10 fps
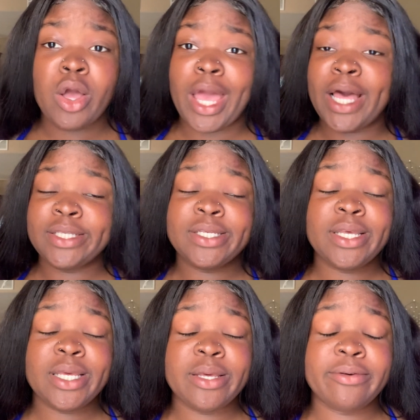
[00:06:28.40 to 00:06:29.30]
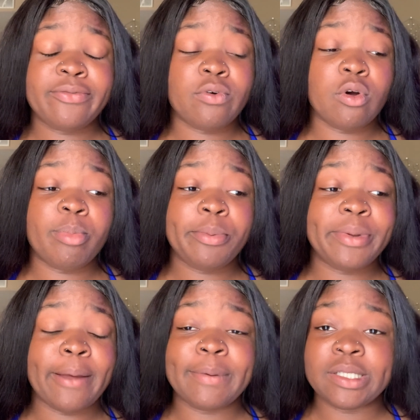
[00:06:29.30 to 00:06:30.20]
get ITE for people
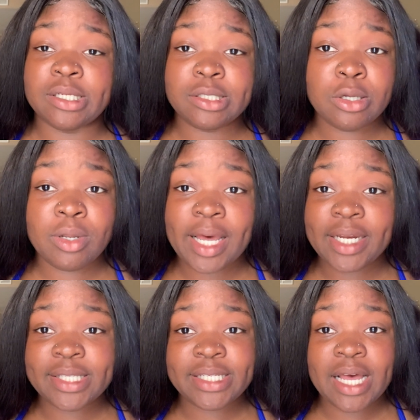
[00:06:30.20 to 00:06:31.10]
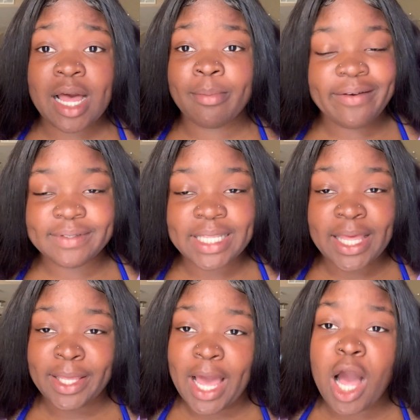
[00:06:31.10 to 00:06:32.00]
not being to the toe line in time,
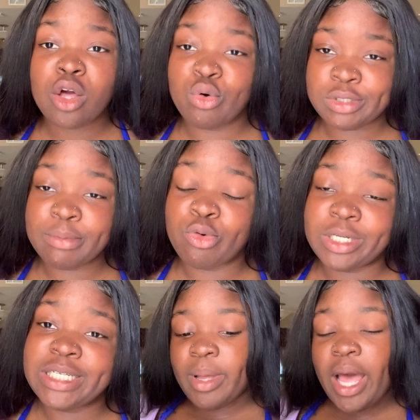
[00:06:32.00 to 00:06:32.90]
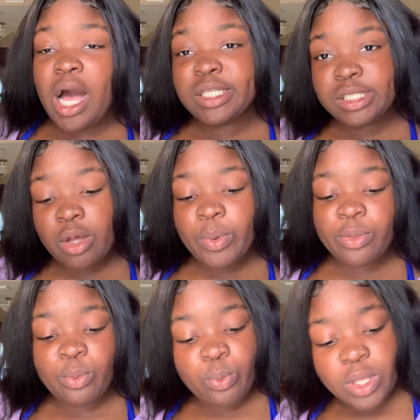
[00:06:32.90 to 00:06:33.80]
everything. I'll go into more in detail. But also
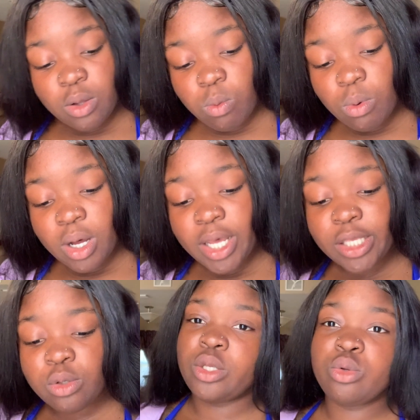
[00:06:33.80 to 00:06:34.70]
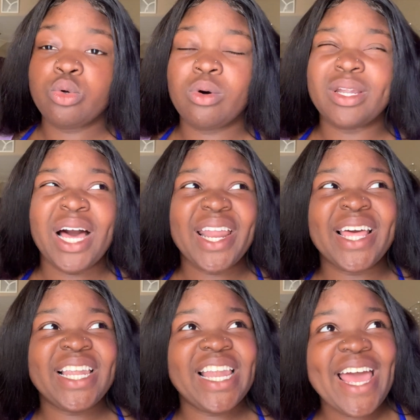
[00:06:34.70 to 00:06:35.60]
with week 1, you do a lot
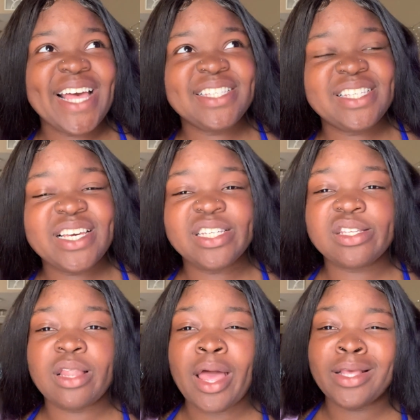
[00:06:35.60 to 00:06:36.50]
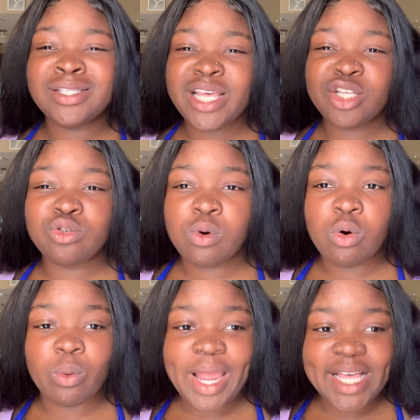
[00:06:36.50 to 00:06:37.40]
of classes like sexual
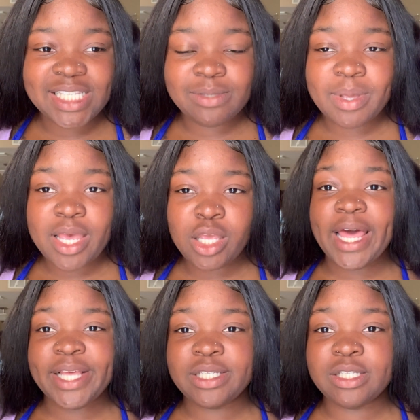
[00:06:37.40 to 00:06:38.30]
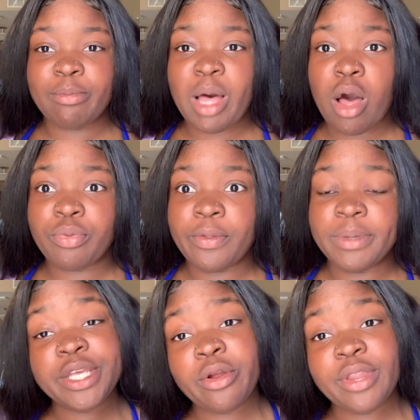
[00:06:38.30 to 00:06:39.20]
harassment, classes about the
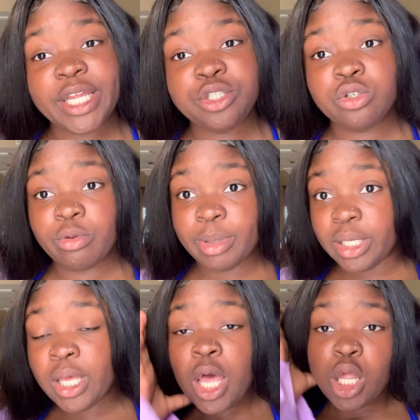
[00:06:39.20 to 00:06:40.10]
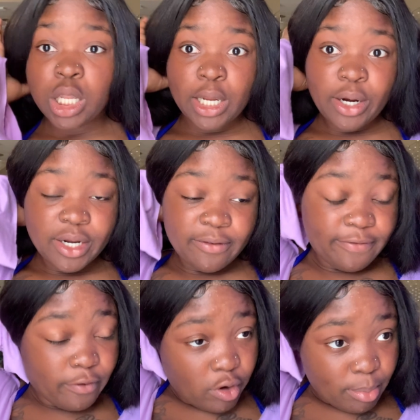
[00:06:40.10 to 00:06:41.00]
material that you'll be learning
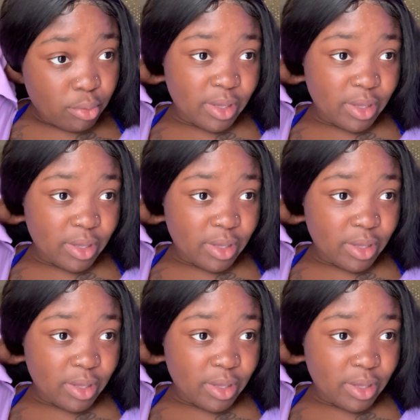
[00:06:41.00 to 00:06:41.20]
for boot